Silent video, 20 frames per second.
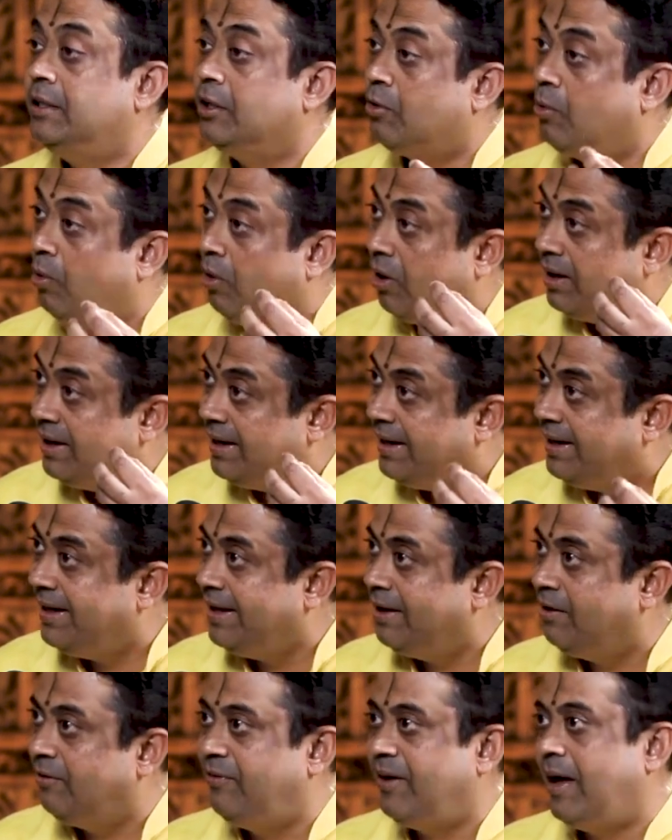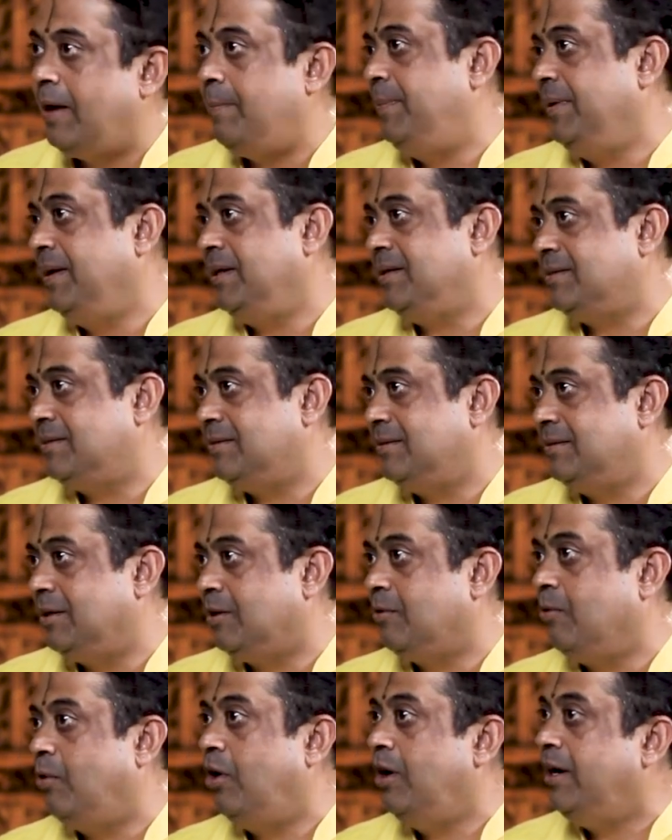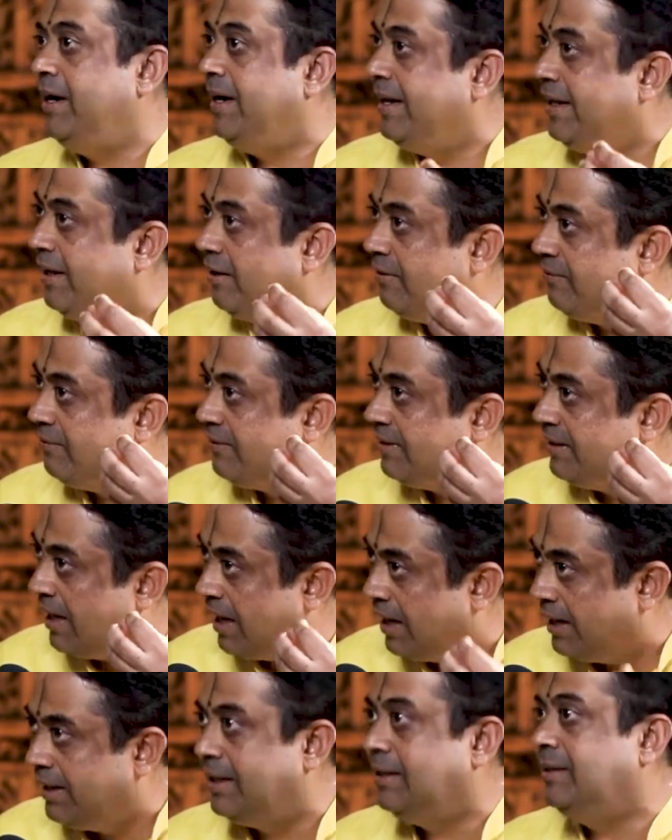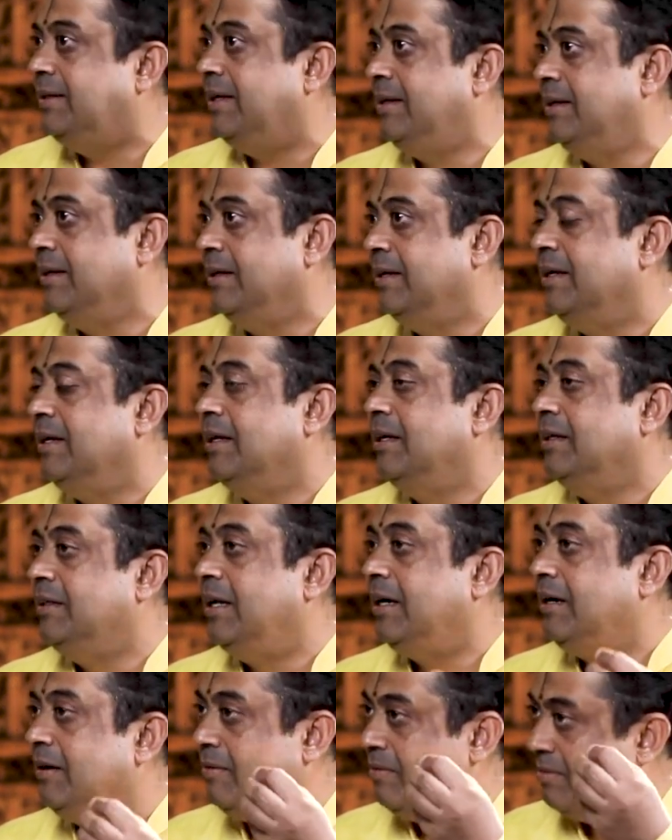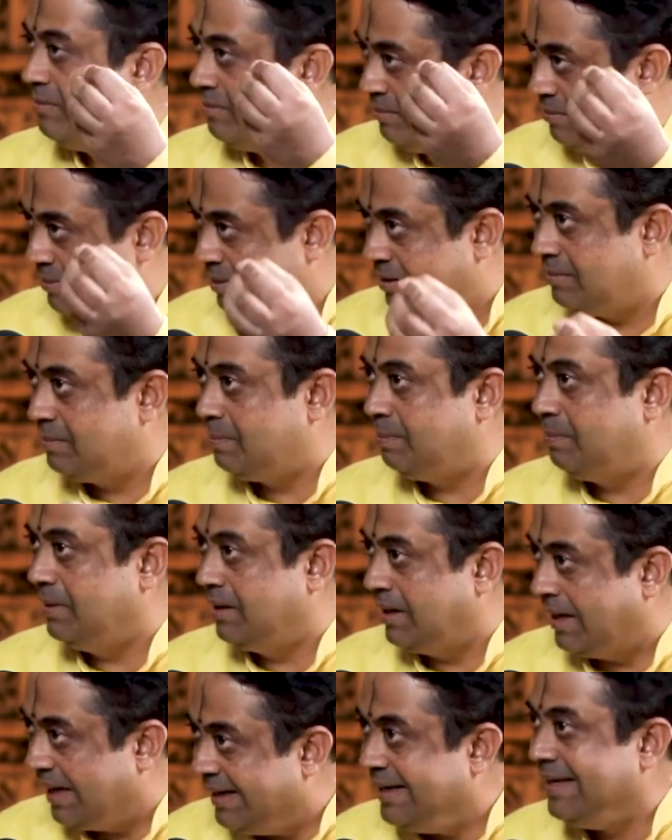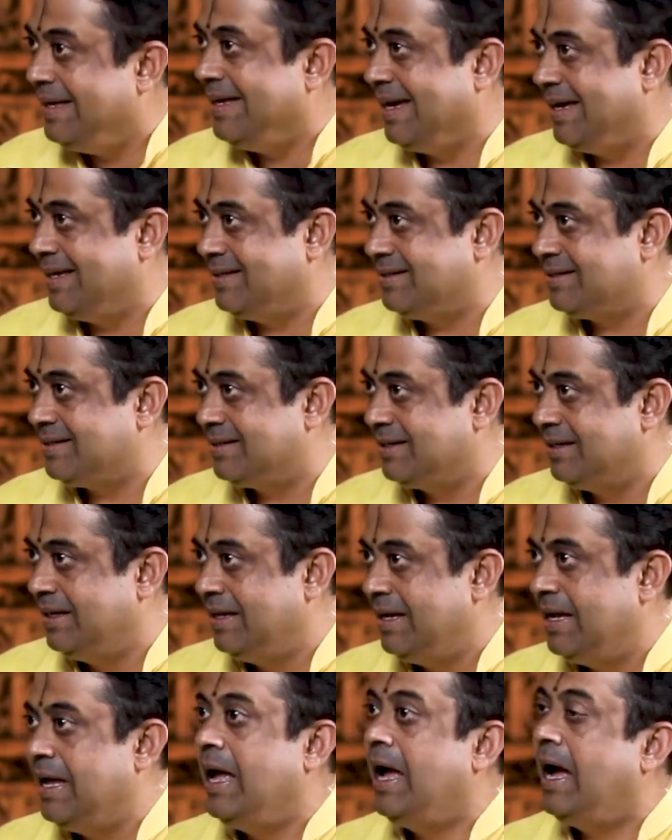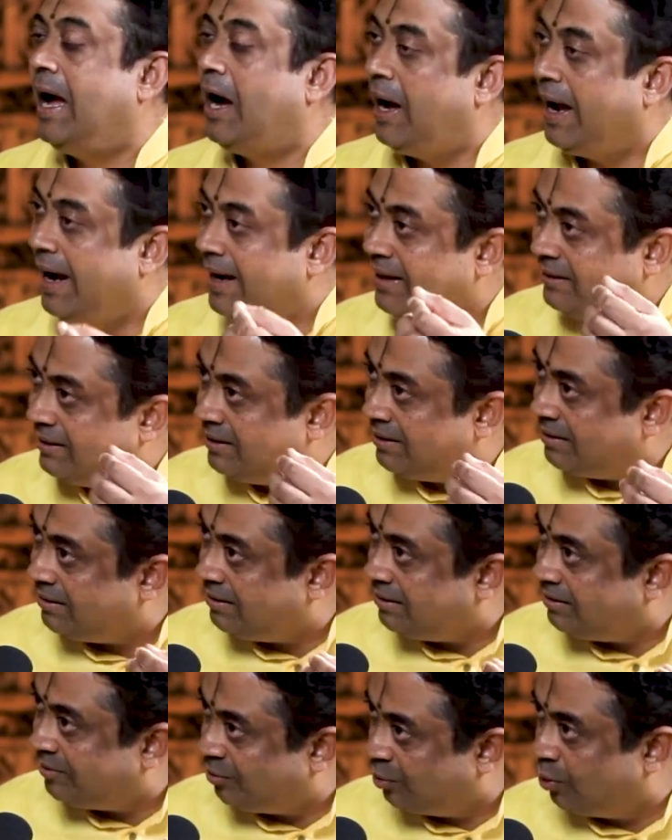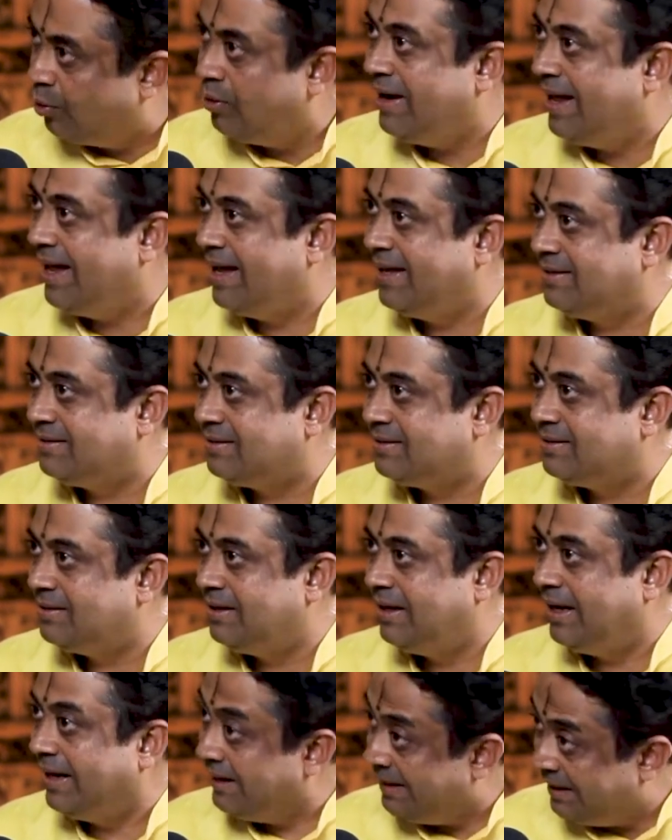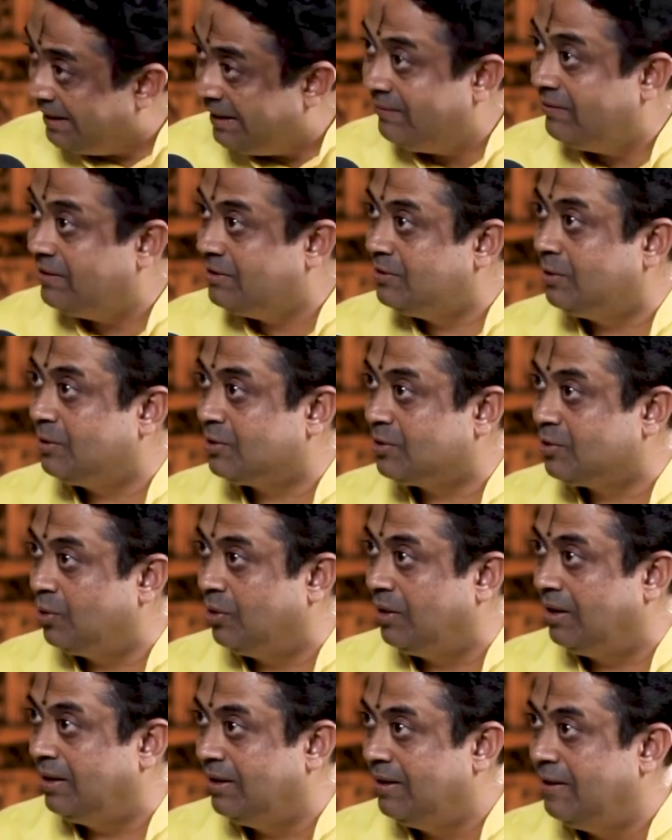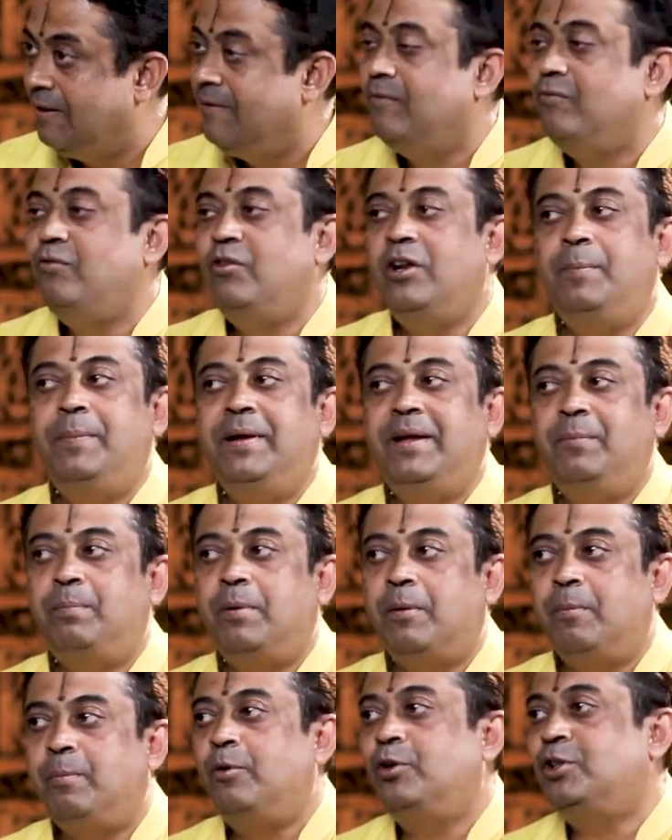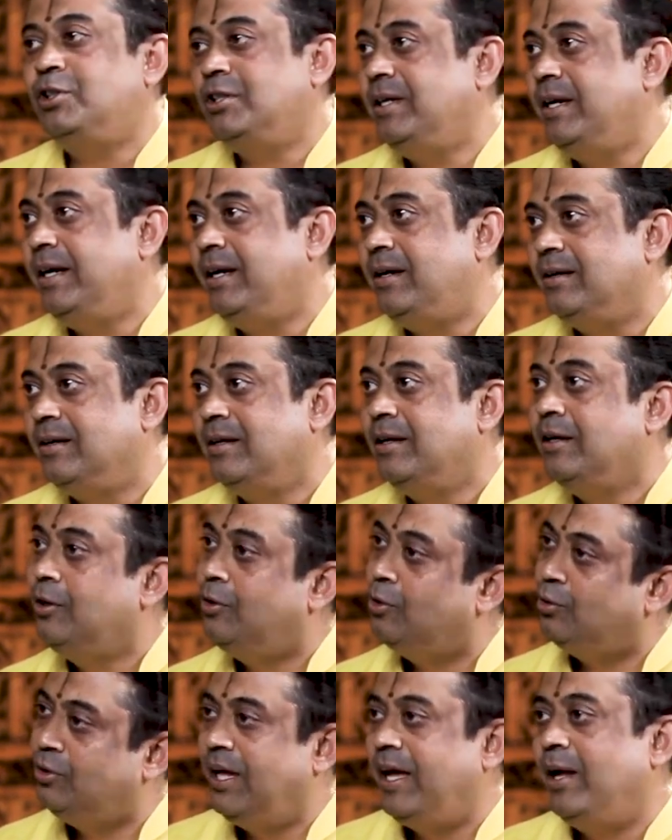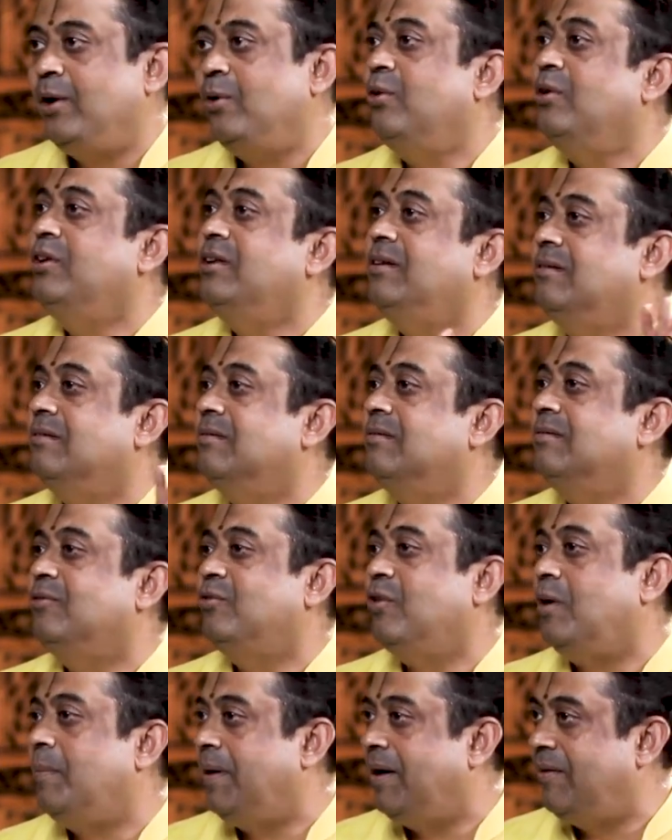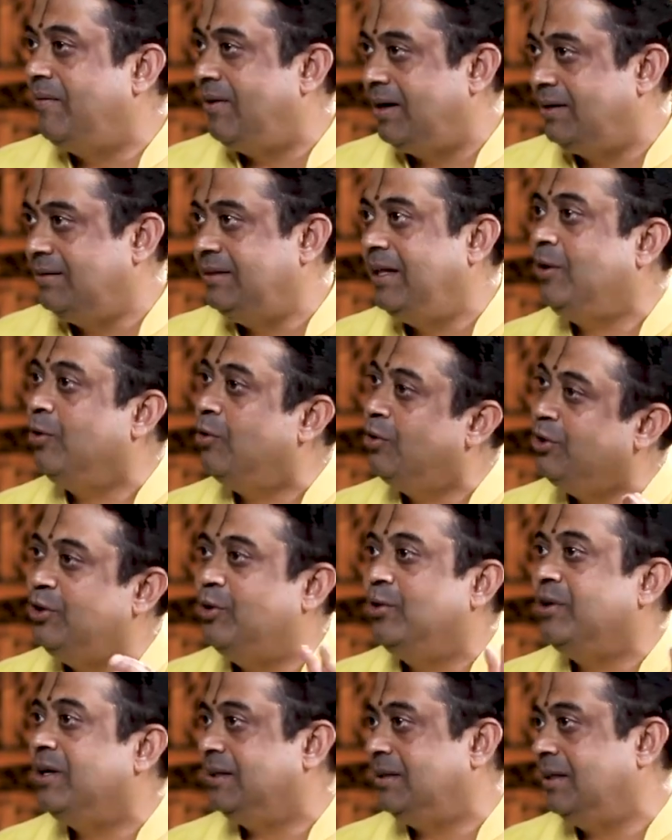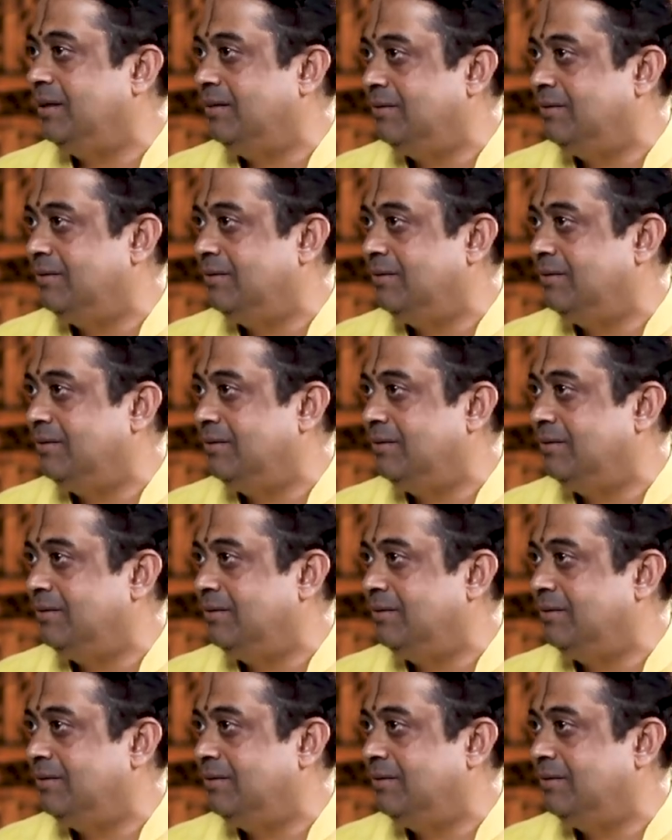quality of happiness, the quality of jnana that Hari has and the soul has, an individual soul, will be proportionate to their own swabhava, their own yogyata.